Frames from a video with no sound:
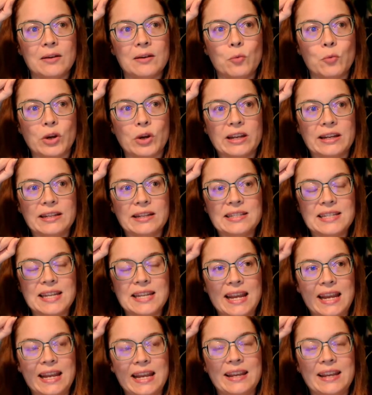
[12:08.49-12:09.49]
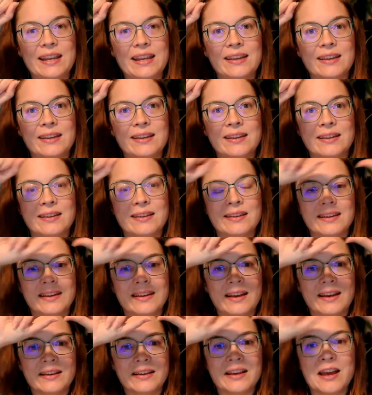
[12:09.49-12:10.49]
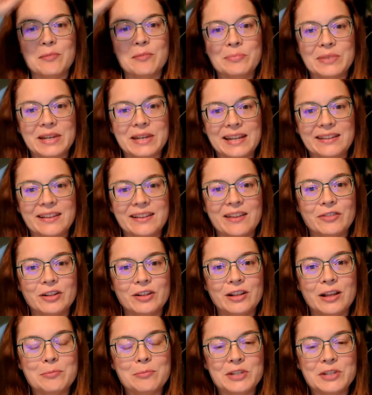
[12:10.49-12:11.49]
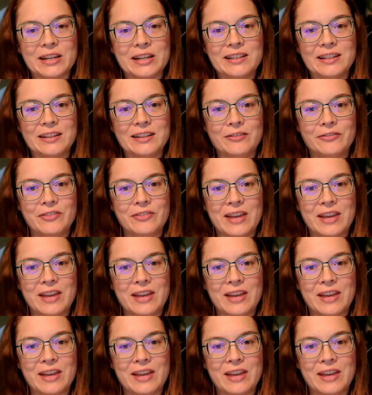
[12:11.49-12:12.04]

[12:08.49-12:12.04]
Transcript: we're going to take a company level objective